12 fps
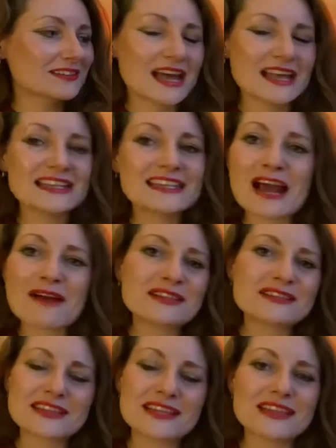Now he
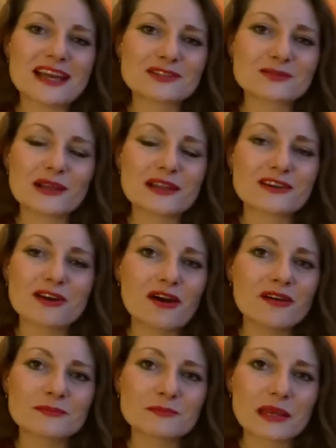said that as well. I
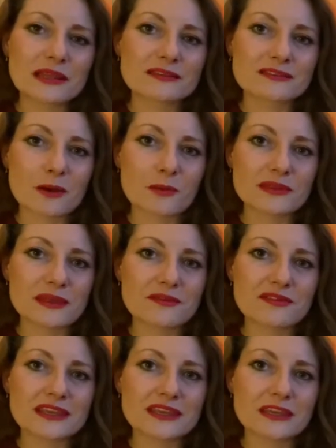can't pick this up
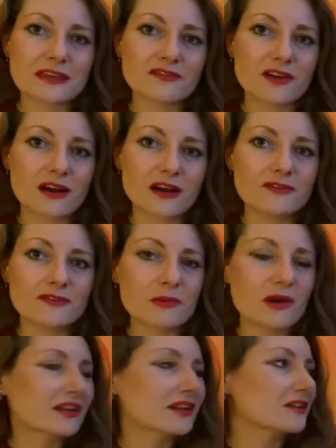without thinking of a hungover
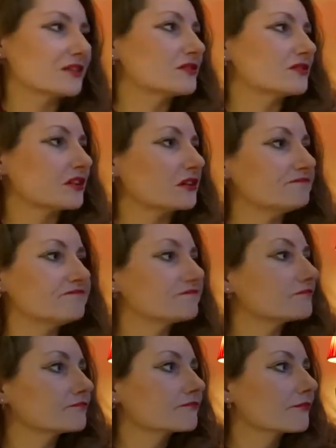Martin Clunes. So
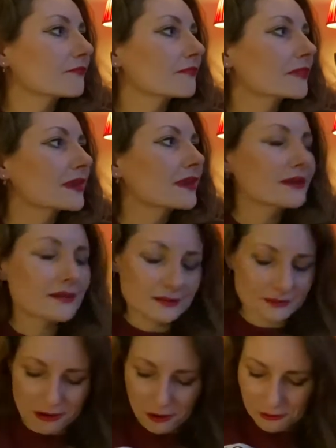
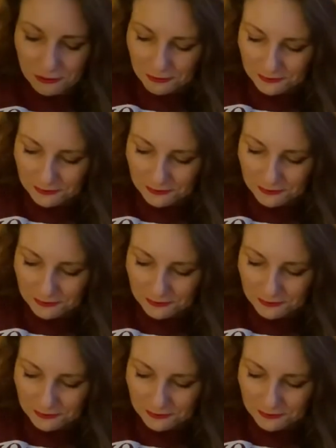no.